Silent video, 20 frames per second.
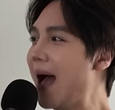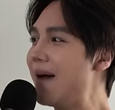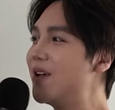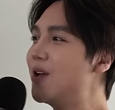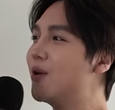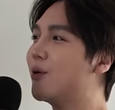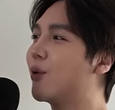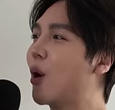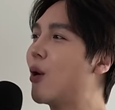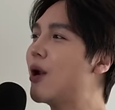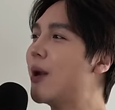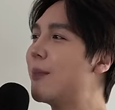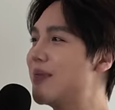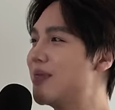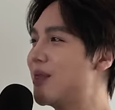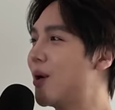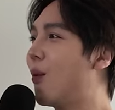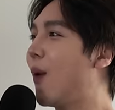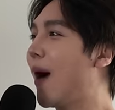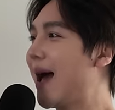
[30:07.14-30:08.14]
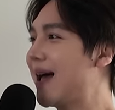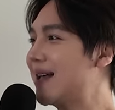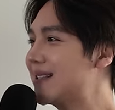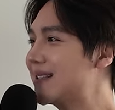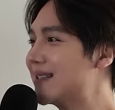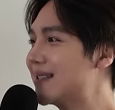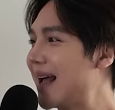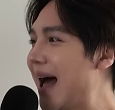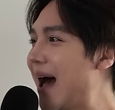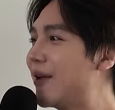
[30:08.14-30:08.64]
having grown up in the
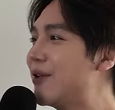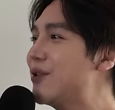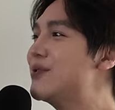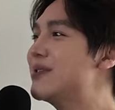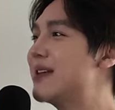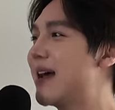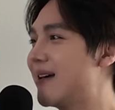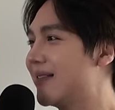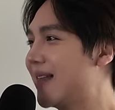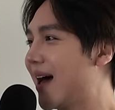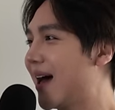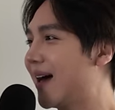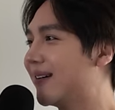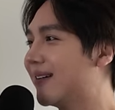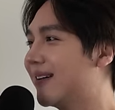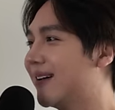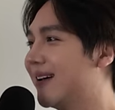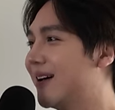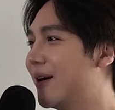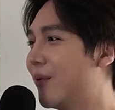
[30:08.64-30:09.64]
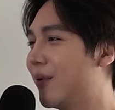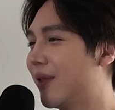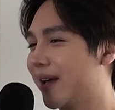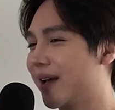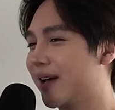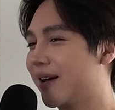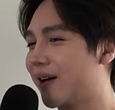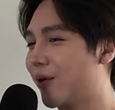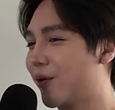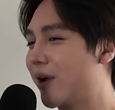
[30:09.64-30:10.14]
west how do you take that when
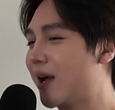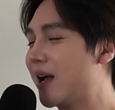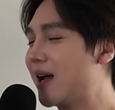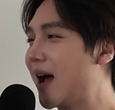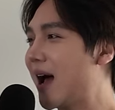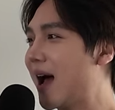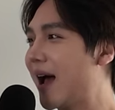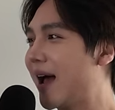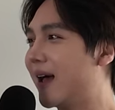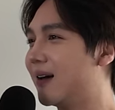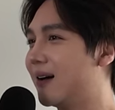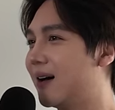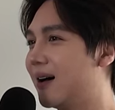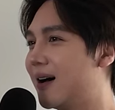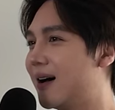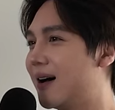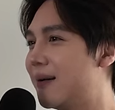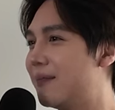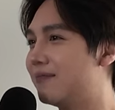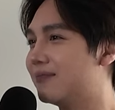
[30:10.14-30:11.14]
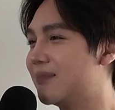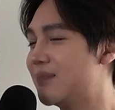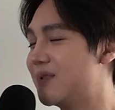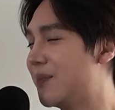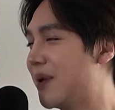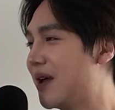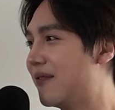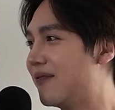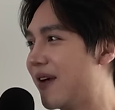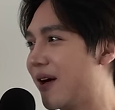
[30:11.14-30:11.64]
like a korean guy um is
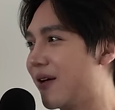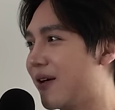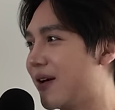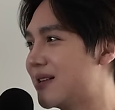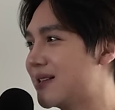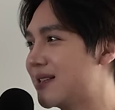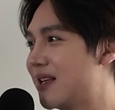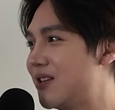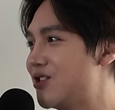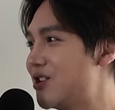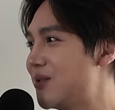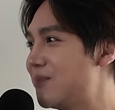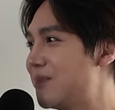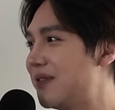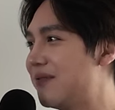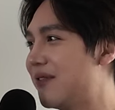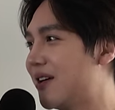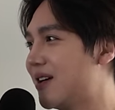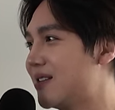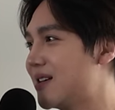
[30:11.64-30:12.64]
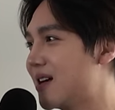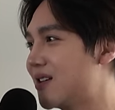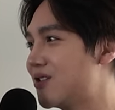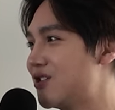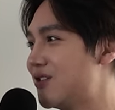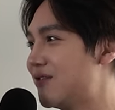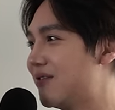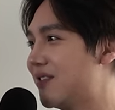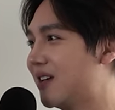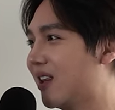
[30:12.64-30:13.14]
being very skin chippy very
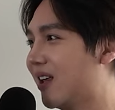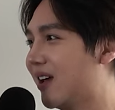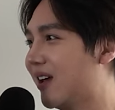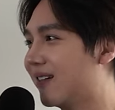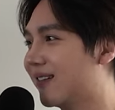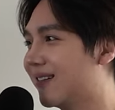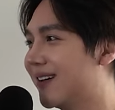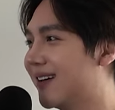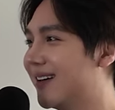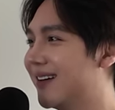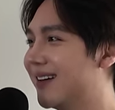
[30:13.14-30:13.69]
touchy feely